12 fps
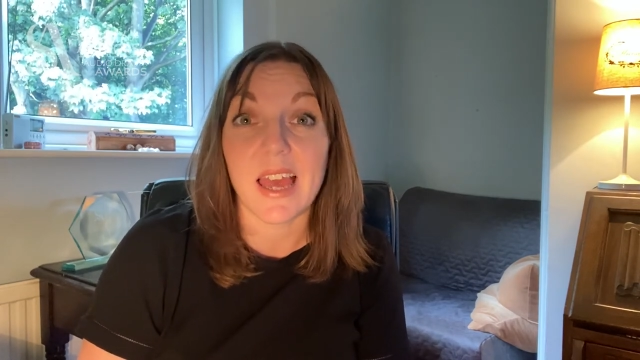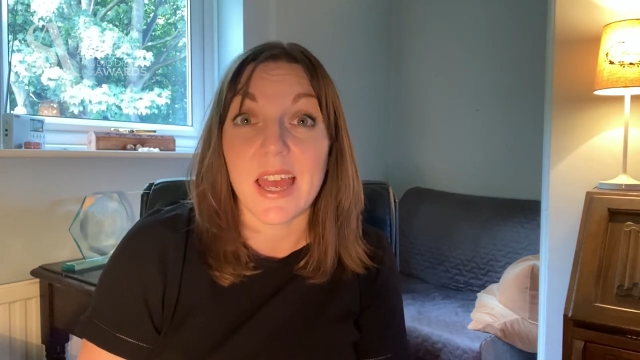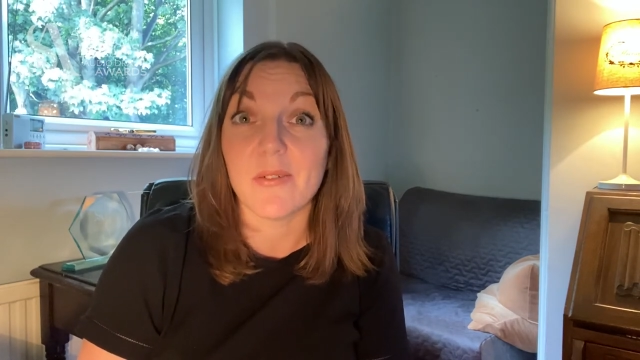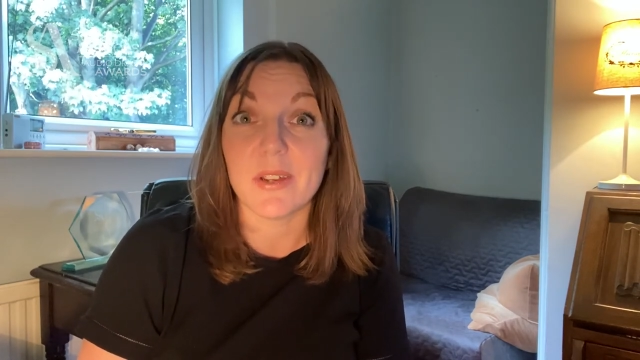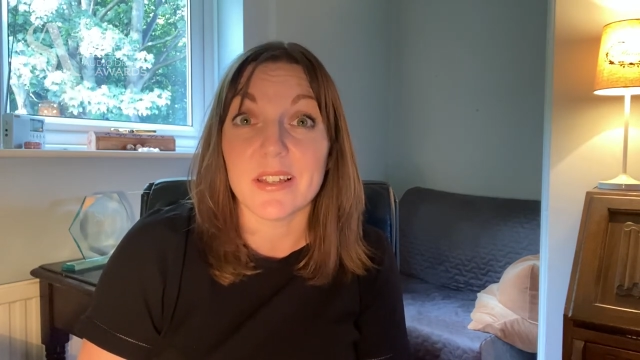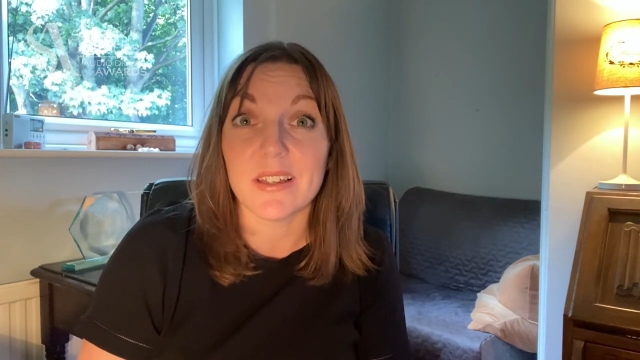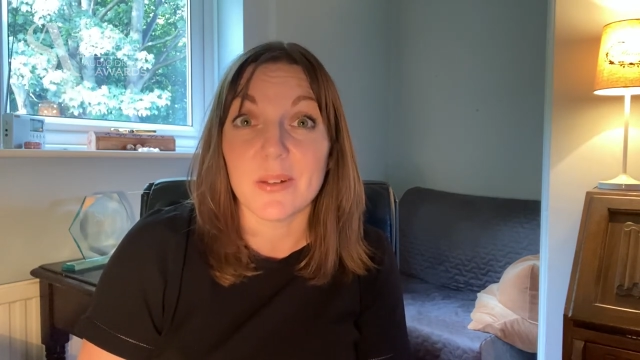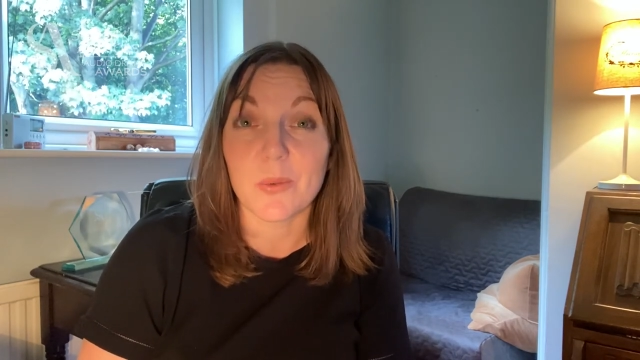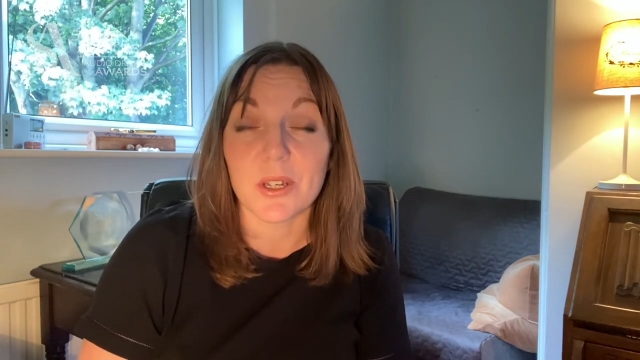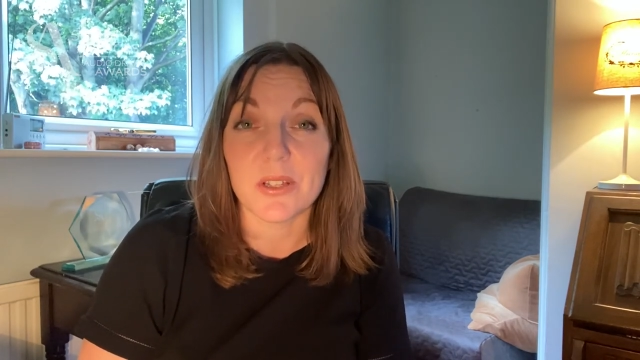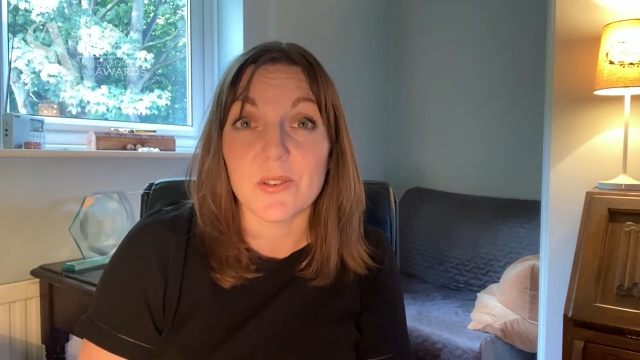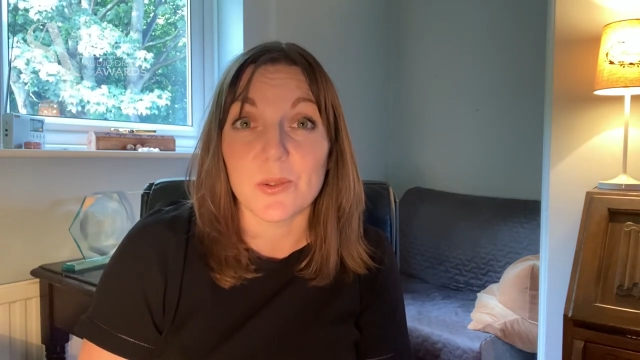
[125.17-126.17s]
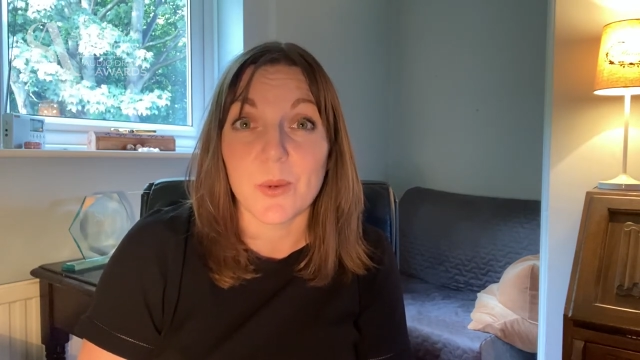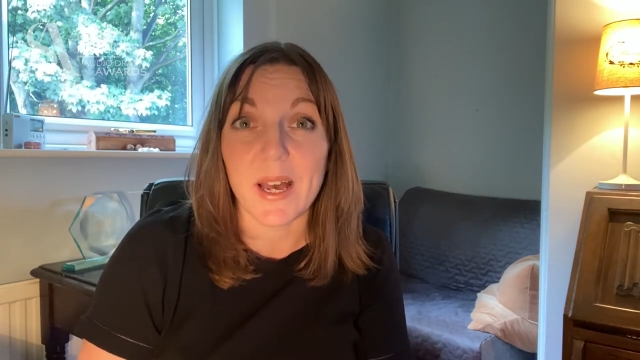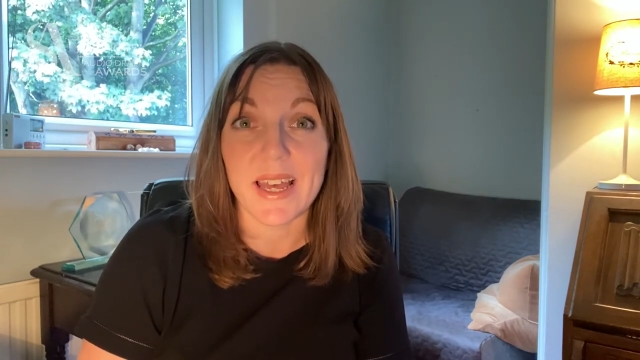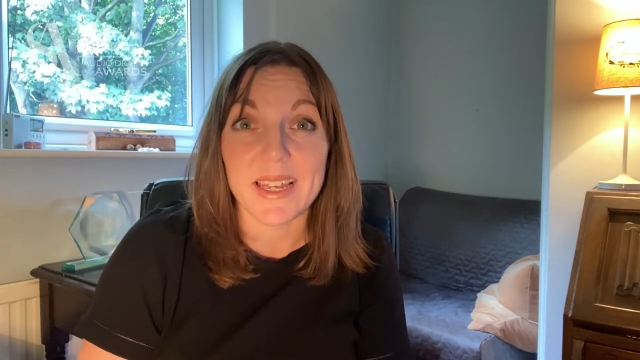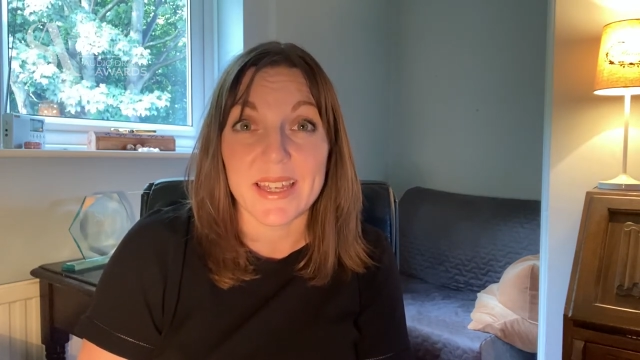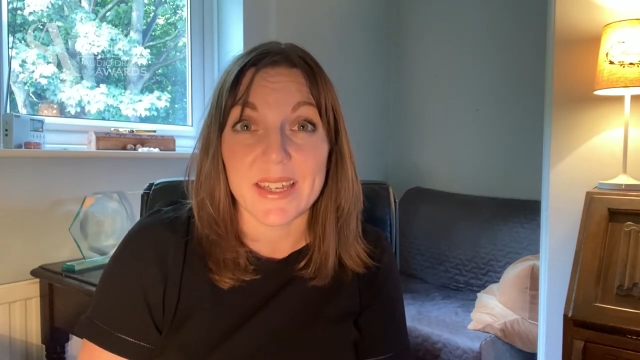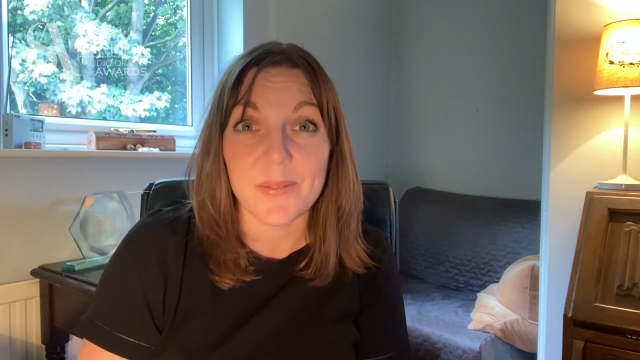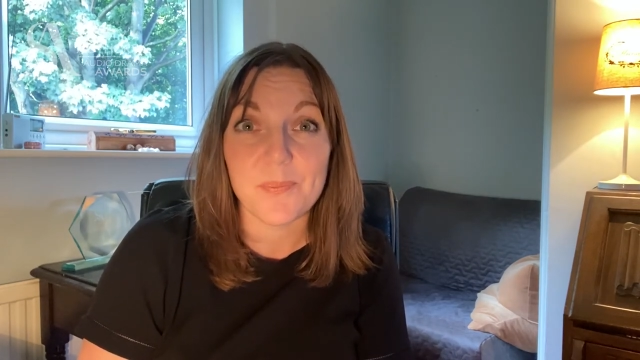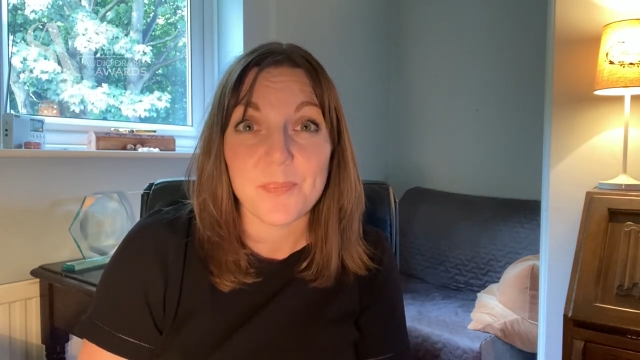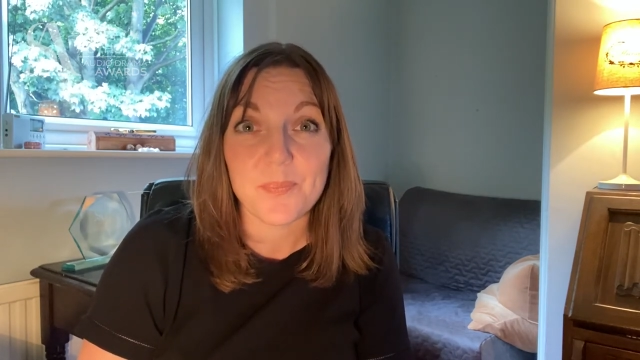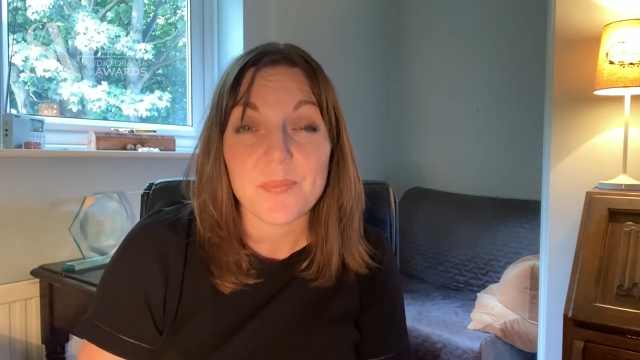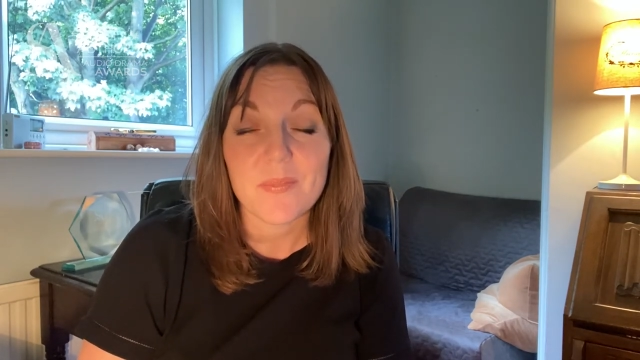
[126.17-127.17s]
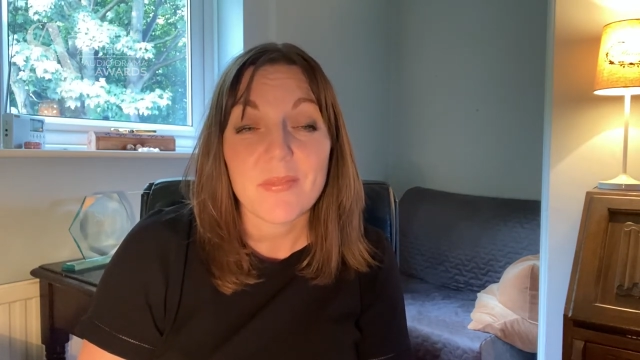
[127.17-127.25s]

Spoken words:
area that you're wanting to work in.